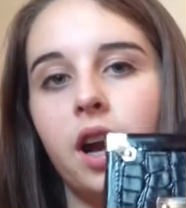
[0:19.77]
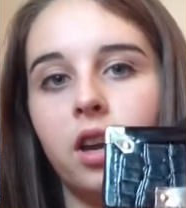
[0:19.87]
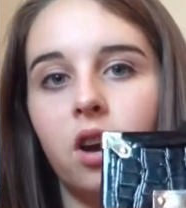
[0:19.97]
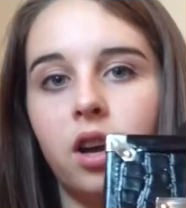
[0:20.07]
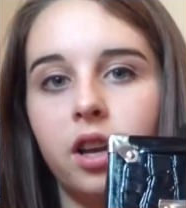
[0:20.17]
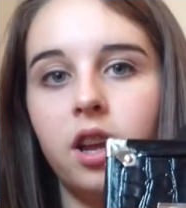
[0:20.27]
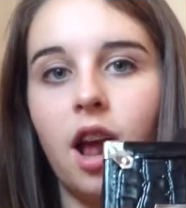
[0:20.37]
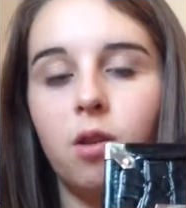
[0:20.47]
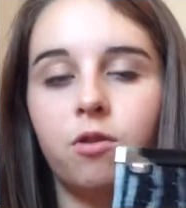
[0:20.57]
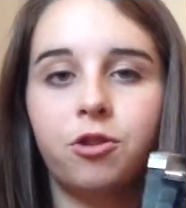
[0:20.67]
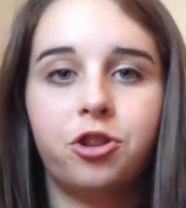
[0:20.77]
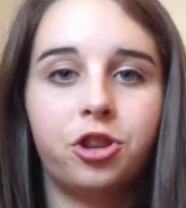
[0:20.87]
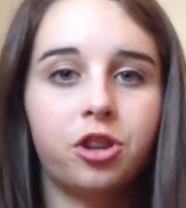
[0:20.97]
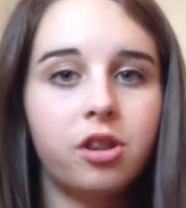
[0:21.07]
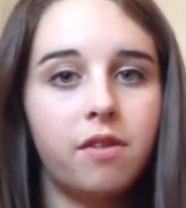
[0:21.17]
I got it I will for
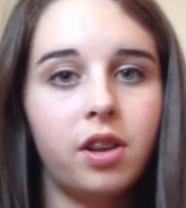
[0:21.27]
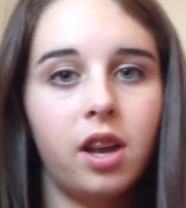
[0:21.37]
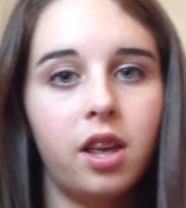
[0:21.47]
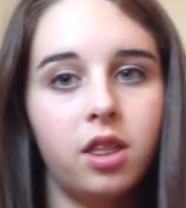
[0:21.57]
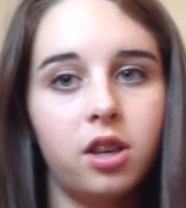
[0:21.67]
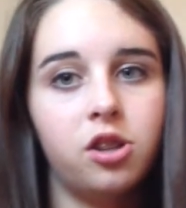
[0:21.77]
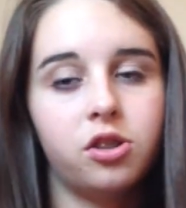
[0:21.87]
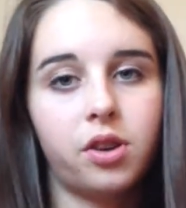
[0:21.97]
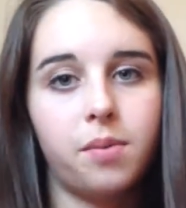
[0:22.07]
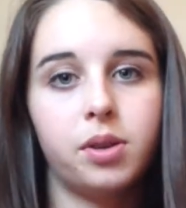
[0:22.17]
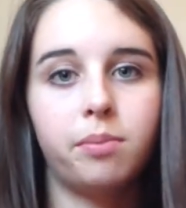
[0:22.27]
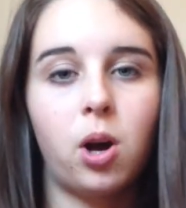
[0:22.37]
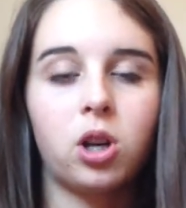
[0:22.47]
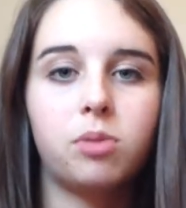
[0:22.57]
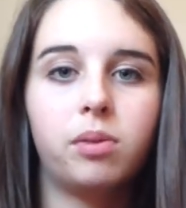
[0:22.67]
sure leave it in the description
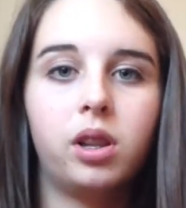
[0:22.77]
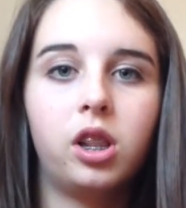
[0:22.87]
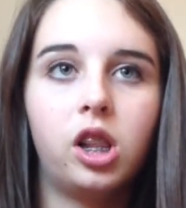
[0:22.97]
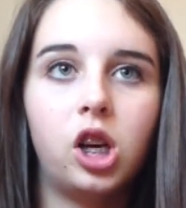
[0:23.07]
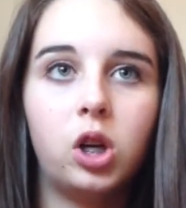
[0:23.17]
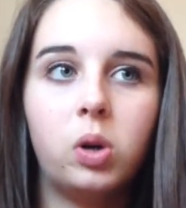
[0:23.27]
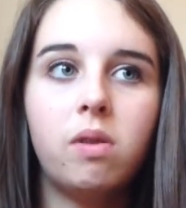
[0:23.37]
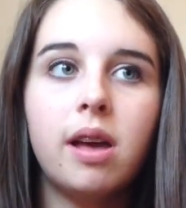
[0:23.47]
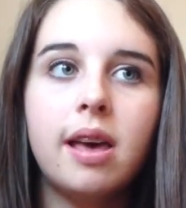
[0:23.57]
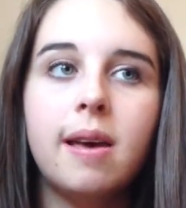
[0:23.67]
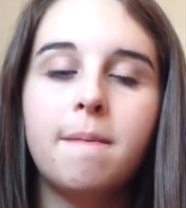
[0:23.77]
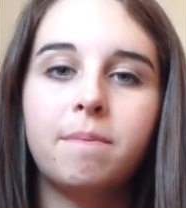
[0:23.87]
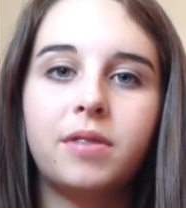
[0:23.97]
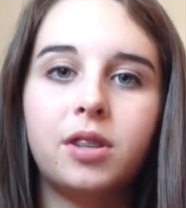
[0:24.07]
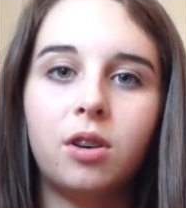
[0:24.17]
box below.
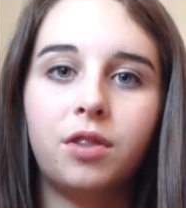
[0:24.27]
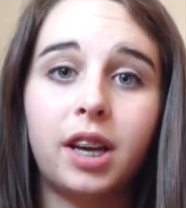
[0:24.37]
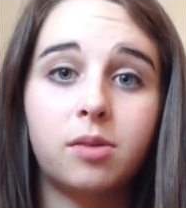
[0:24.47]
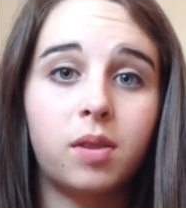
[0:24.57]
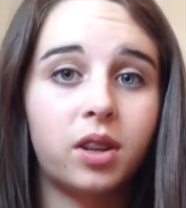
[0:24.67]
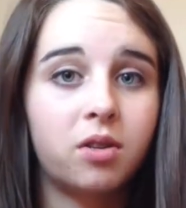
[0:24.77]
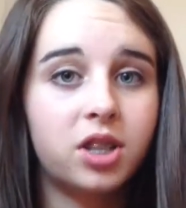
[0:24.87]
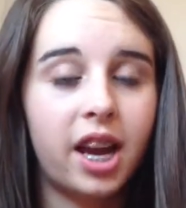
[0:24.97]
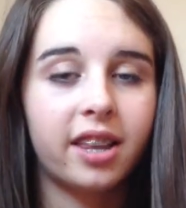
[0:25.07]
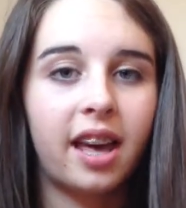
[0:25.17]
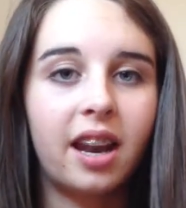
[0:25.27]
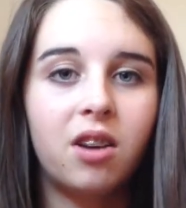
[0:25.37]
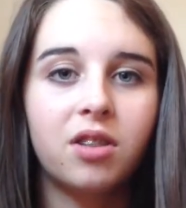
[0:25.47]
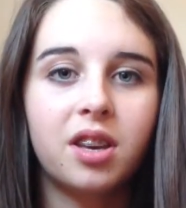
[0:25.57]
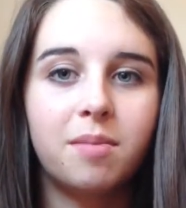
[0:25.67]
So if you guys want to go and check that
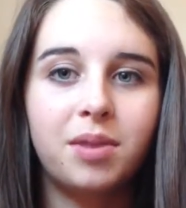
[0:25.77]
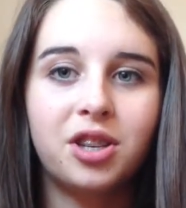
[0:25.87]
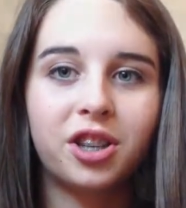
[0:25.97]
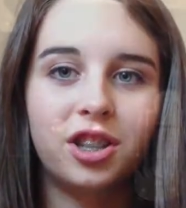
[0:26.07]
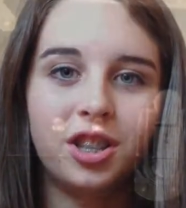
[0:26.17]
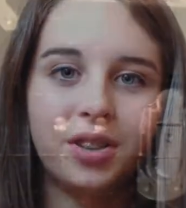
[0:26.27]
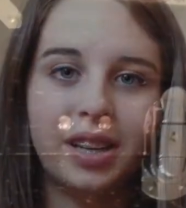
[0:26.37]
out, then be sure to do it.